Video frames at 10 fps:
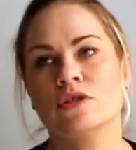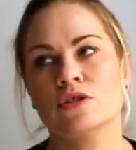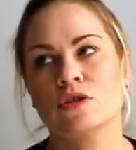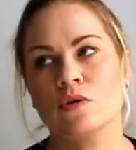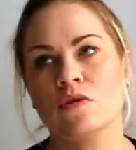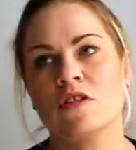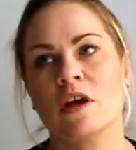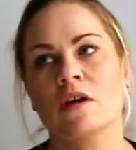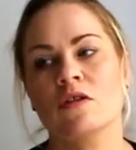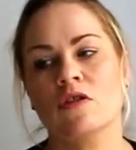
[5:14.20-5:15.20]
do
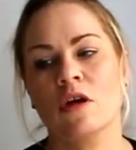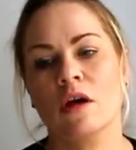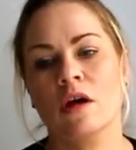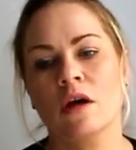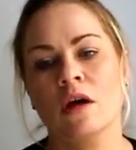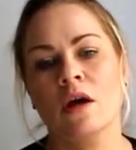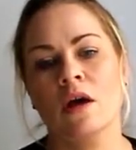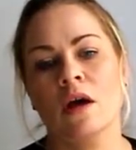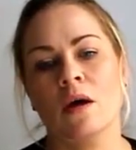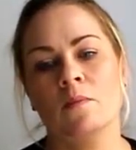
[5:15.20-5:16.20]
think that
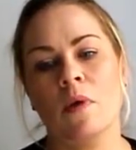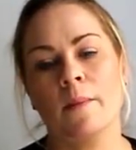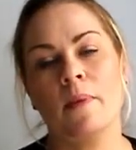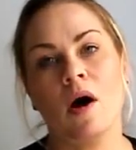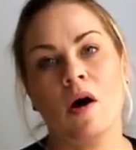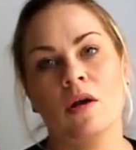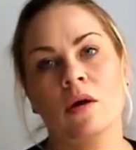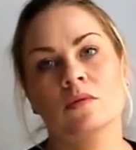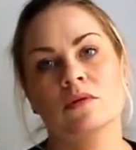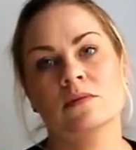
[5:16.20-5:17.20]
my
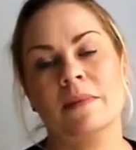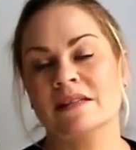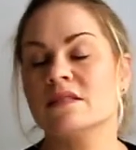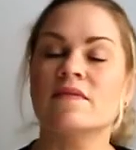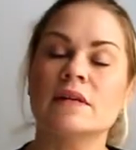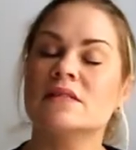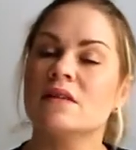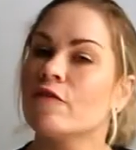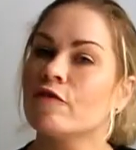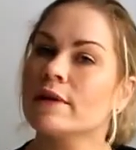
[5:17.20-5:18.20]
partner was massively
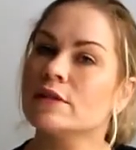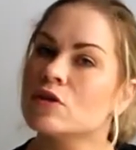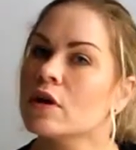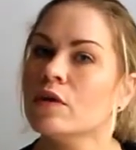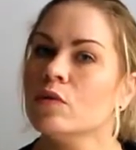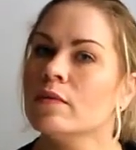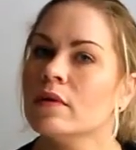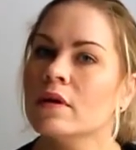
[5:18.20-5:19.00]
suffering too,